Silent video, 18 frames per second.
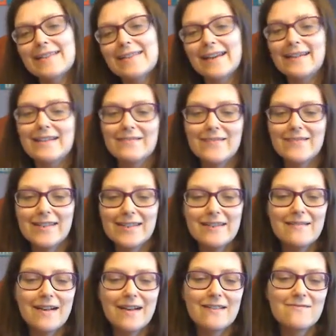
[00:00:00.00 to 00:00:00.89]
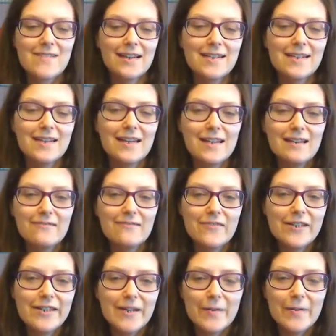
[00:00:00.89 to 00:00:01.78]
And if you do have any
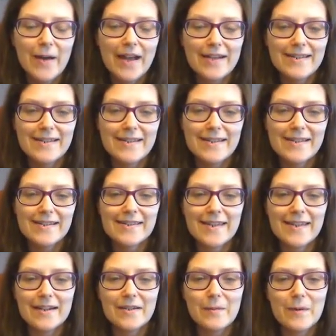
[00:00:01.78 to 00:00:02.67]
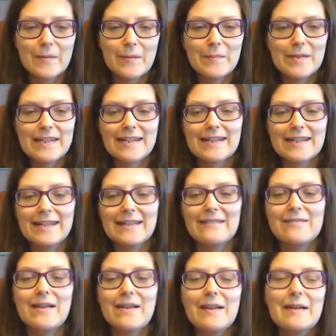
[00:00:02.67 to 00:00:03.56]
video ideas that you want me to
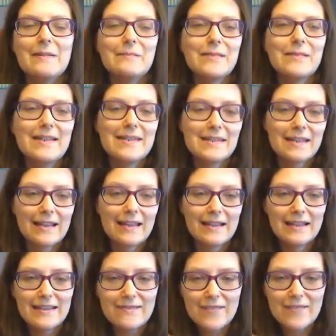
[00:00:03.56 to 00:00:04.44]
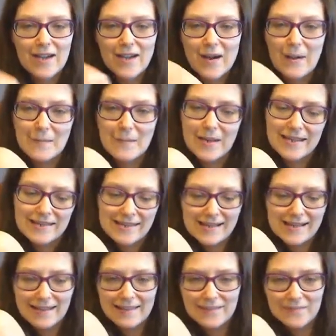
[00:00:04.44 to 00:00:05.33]
do, please leave a comment
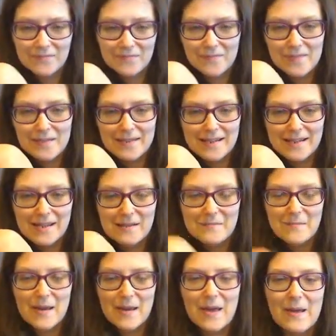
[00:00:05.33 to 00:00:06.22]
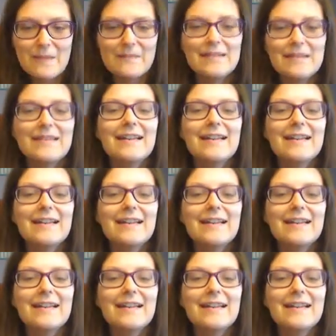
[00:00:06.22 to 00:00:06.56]
down below.